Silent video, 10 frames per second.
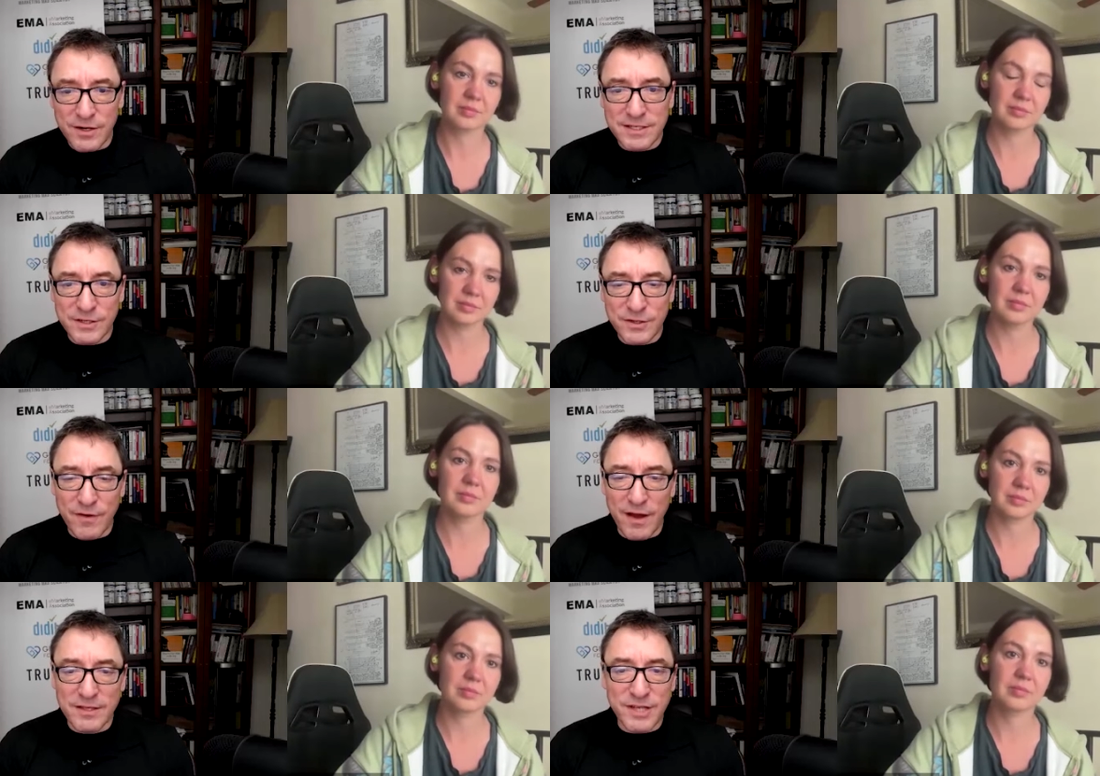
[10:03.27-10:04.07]
Speaker 1: is there
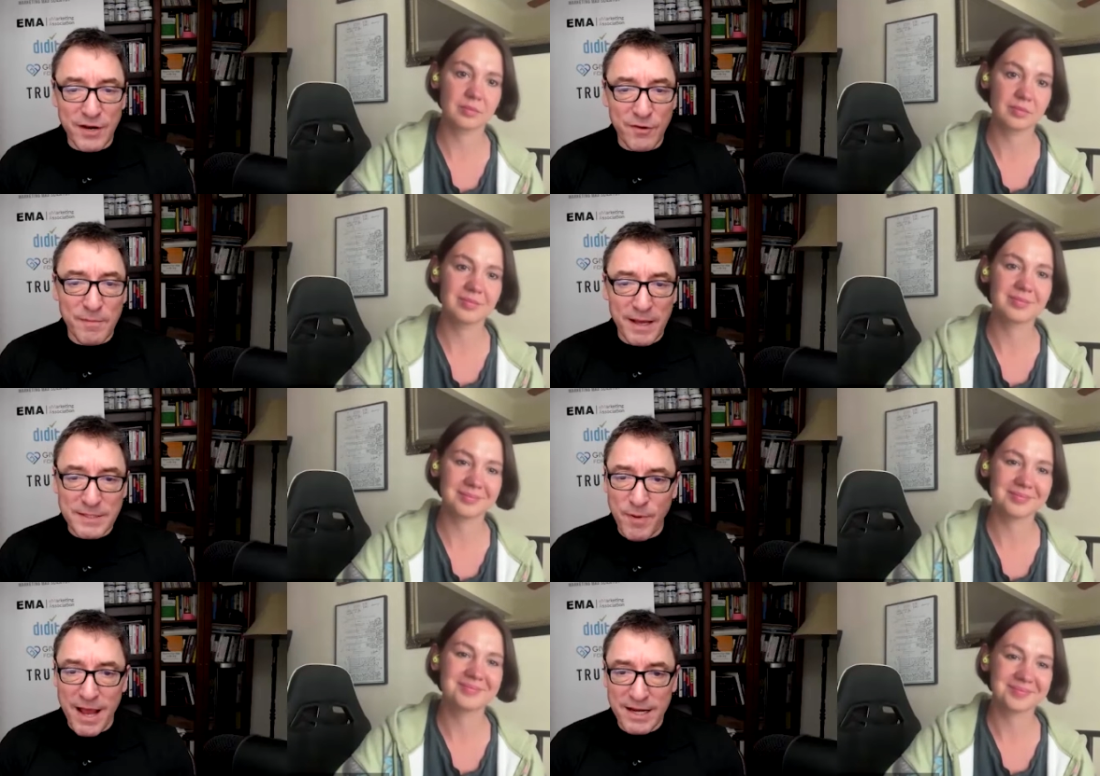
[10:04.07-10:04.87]
mm-hmm. general best
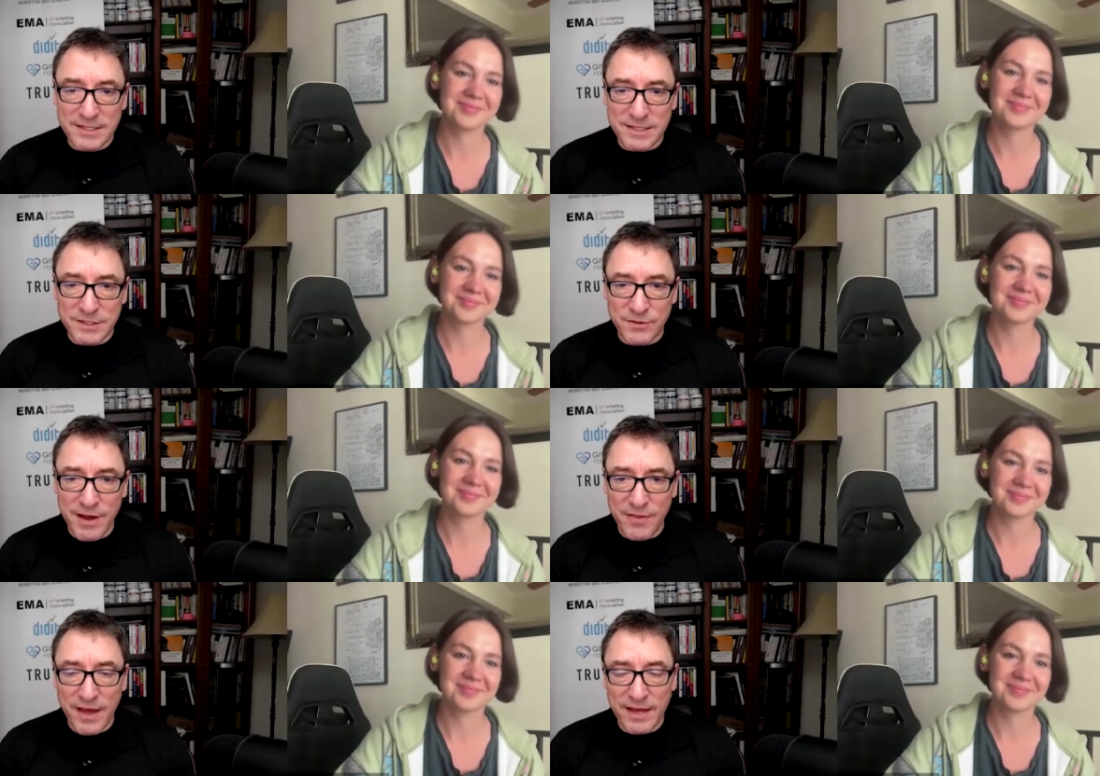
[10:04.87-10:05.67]
practices
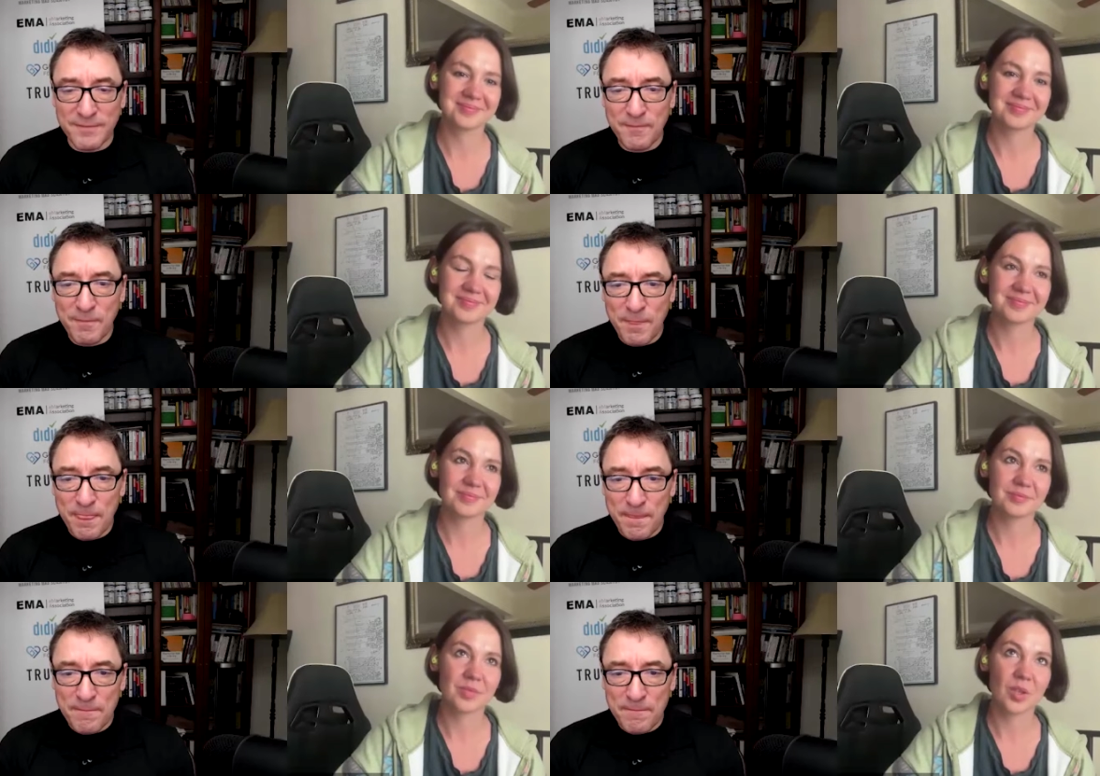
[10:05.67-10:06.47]
around that?
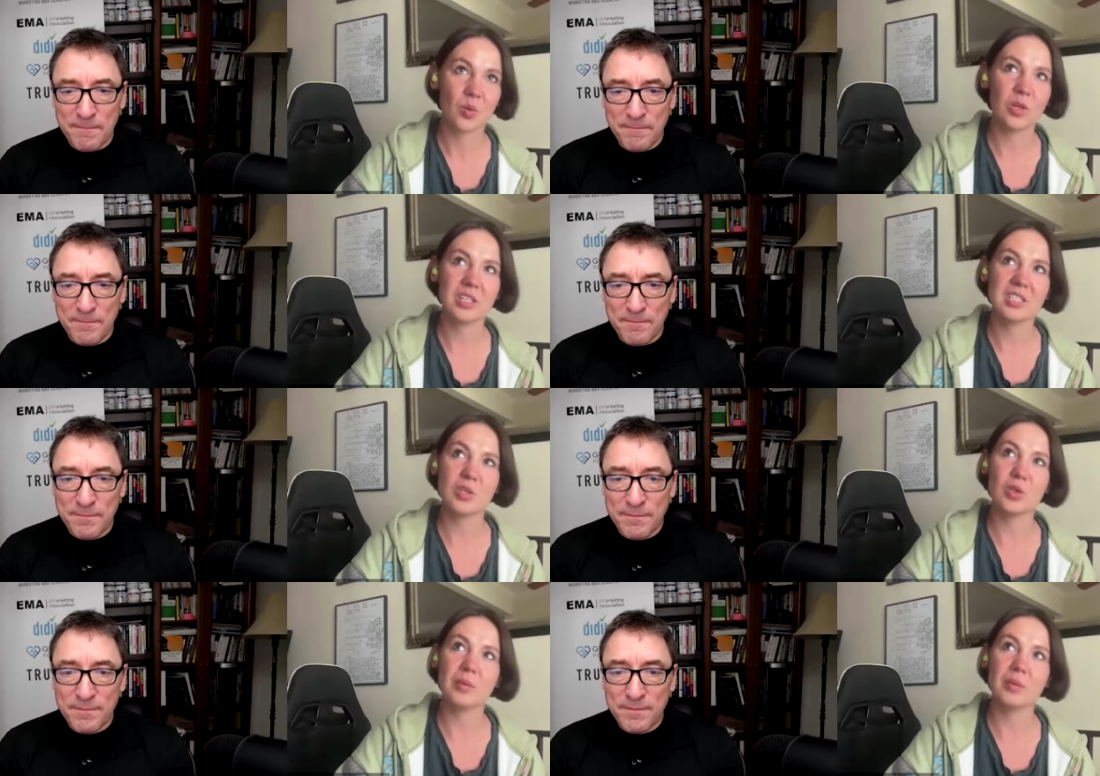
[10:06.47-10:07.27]
Speaker 2: Well,
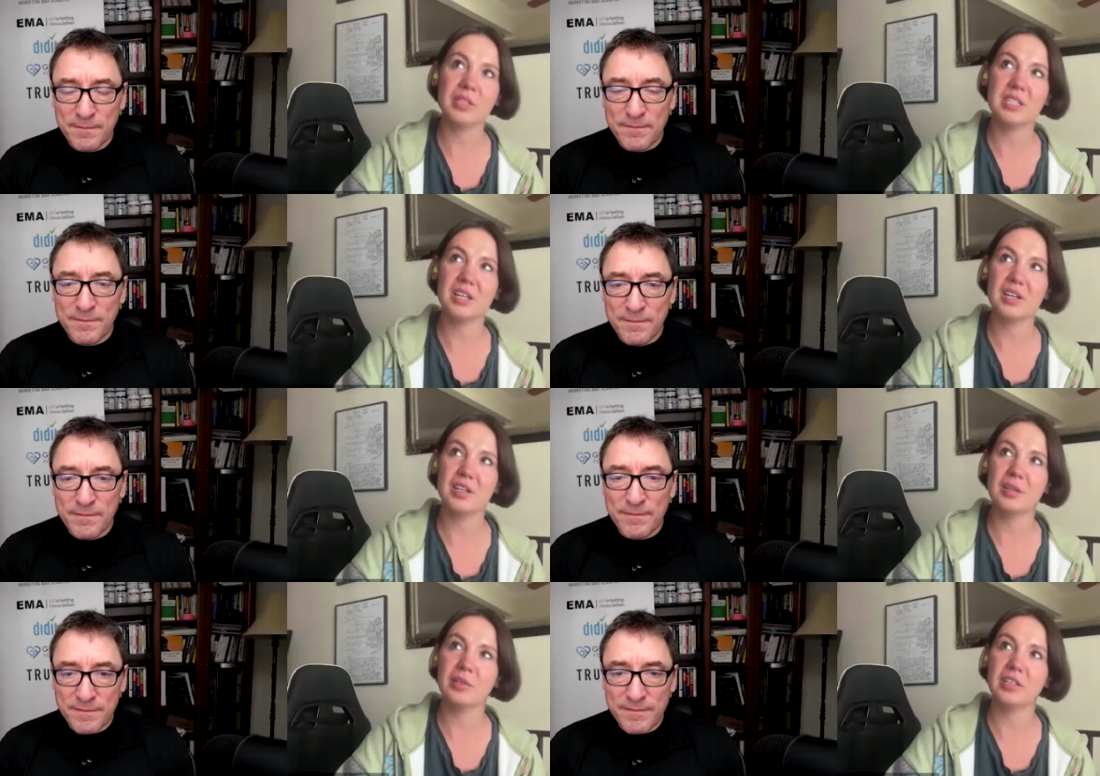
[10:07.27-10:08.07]
so let me
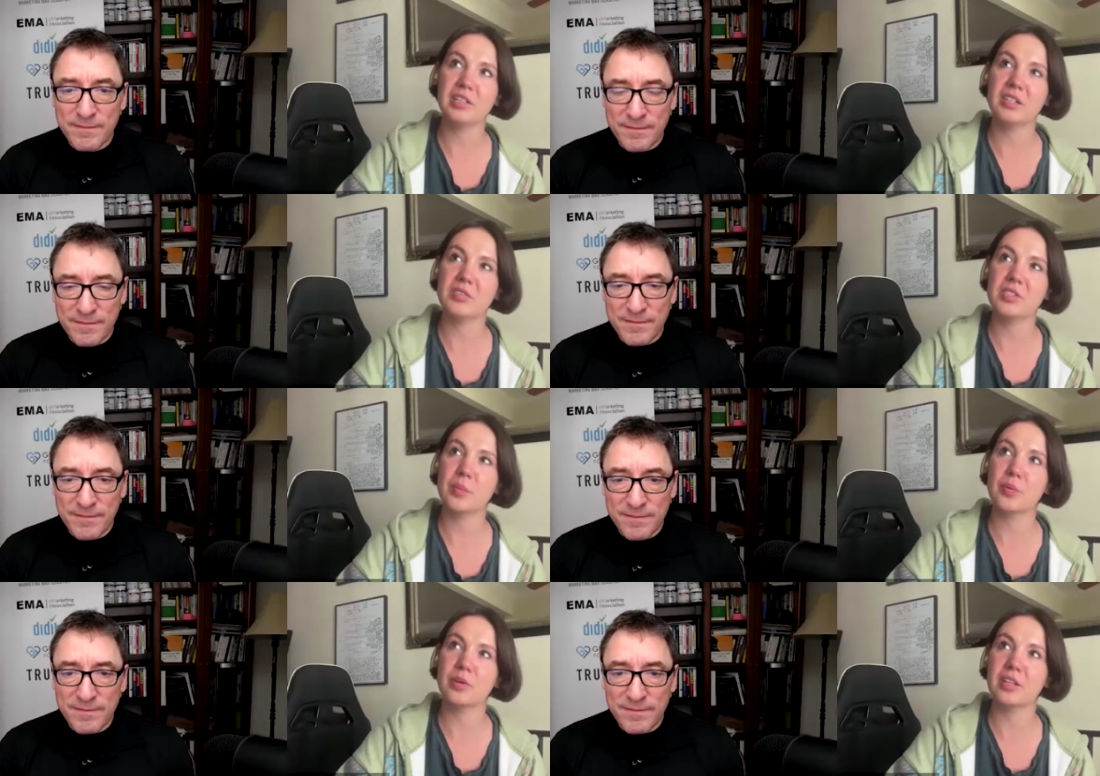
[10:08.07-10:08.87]
uh, let me kind of
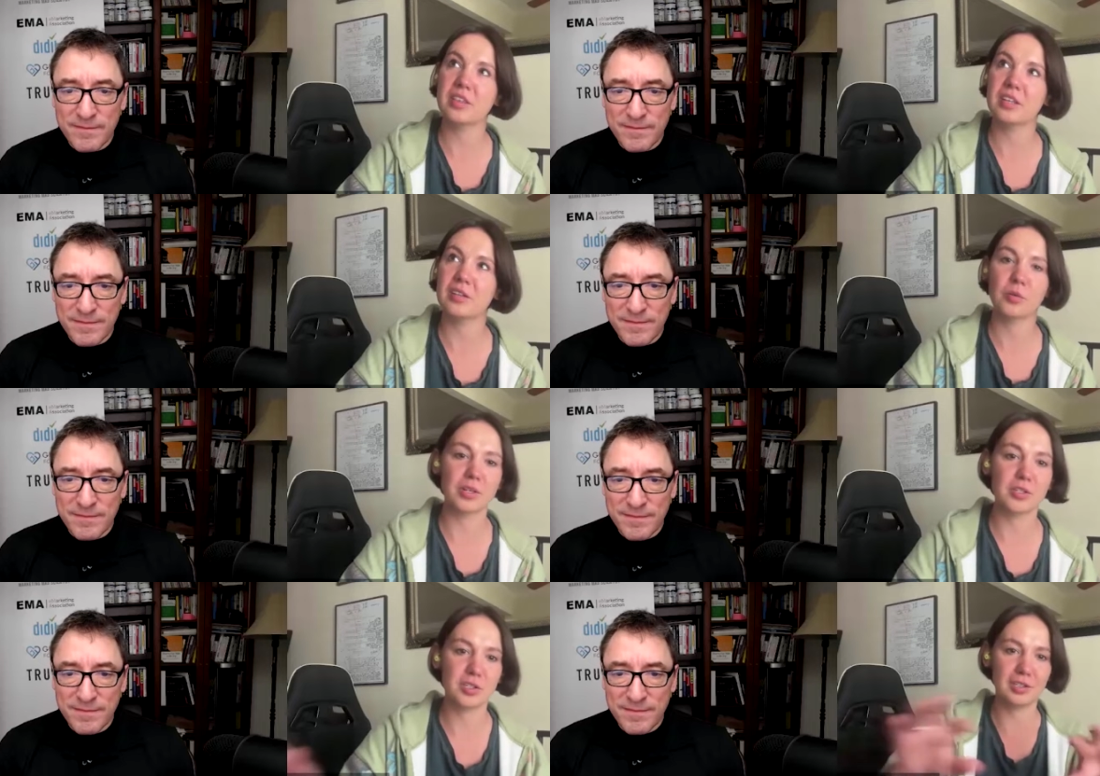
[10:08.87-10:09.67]
separate that
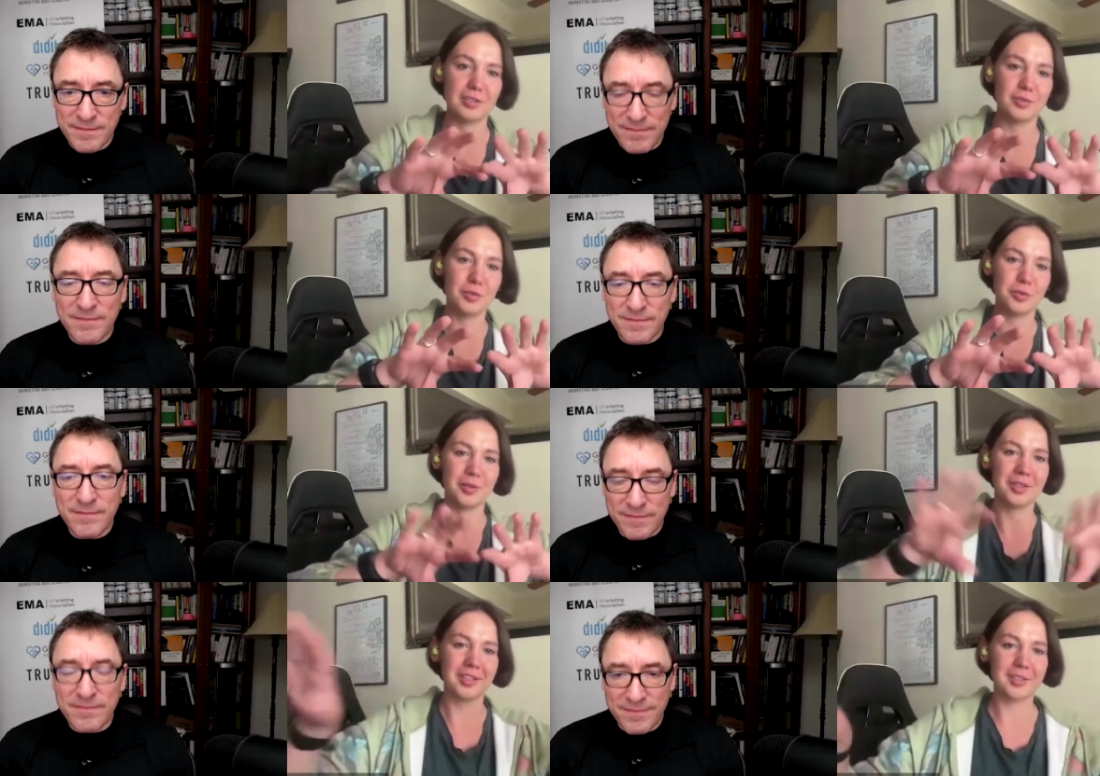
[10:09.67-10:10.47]
question
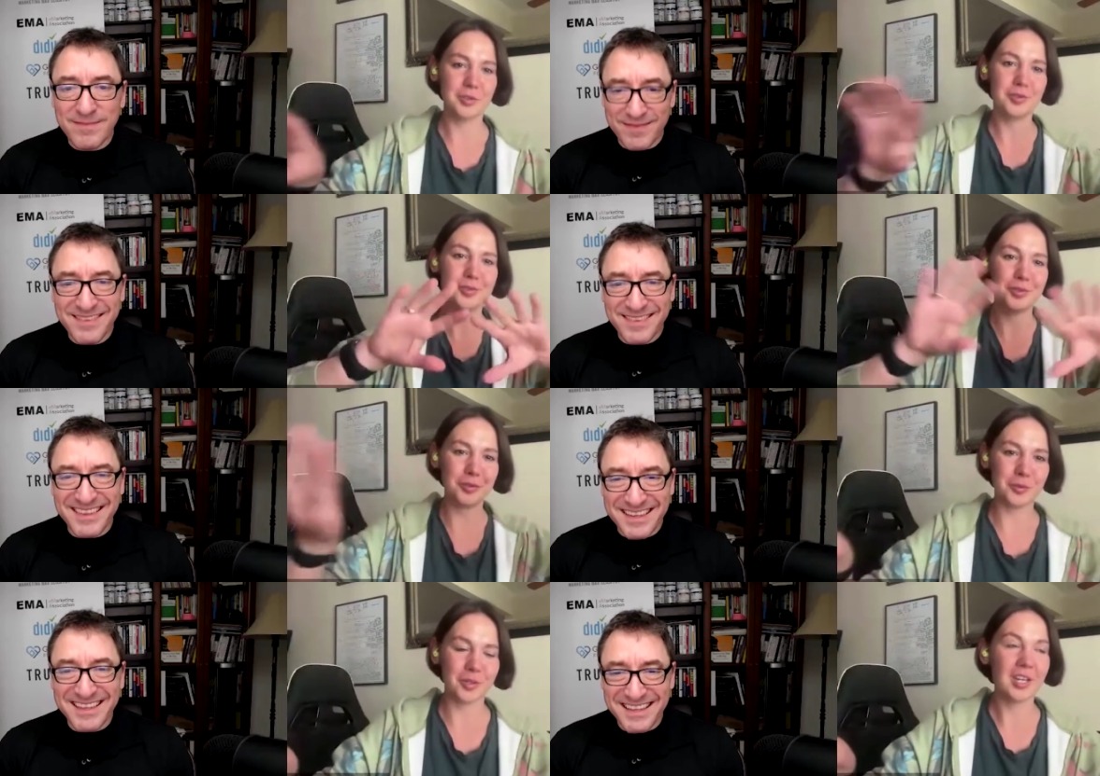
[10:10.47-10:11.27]
into into
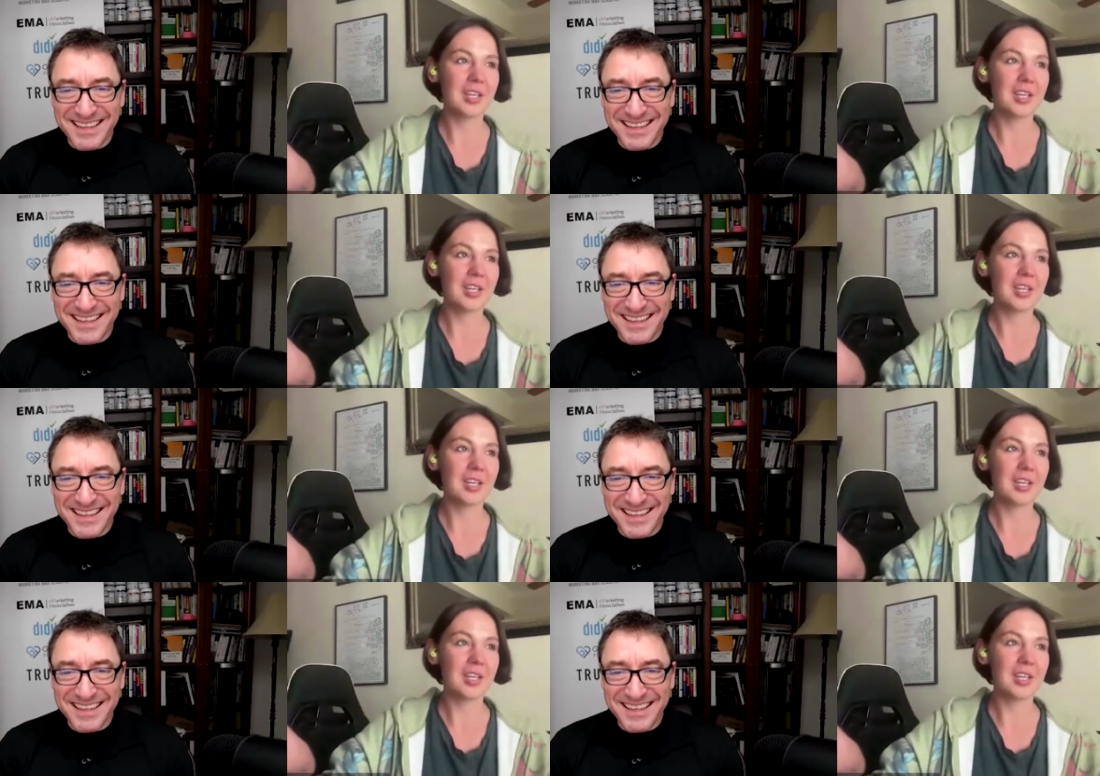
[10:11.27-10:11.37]
two.